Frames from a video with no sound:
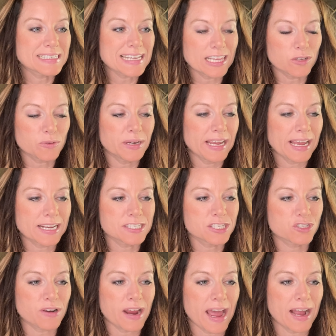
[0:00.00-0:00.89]
celery
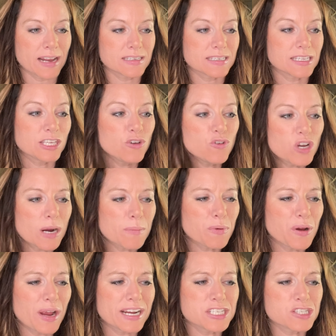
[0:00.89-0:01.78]
extract,
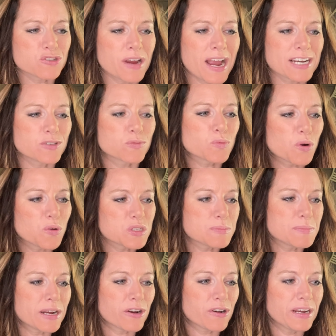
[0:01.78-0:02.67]
cucumber extract,
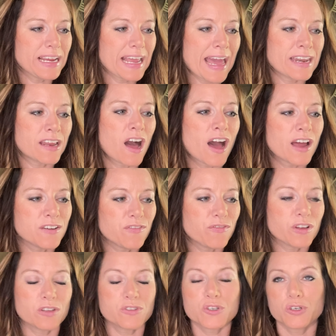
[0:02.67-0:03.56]
rosemary, and
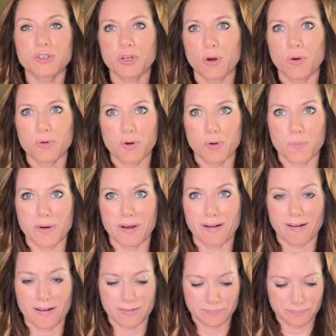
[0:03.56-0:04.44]
unfiltered cocoa
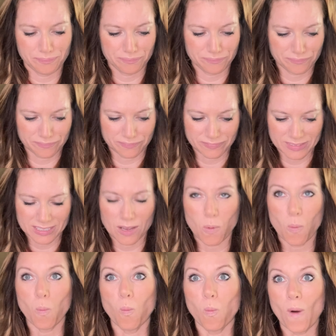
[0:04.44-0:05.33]
butter.
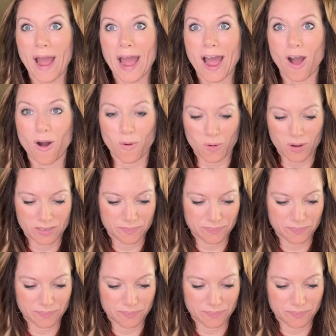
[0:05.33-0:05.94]
Wow.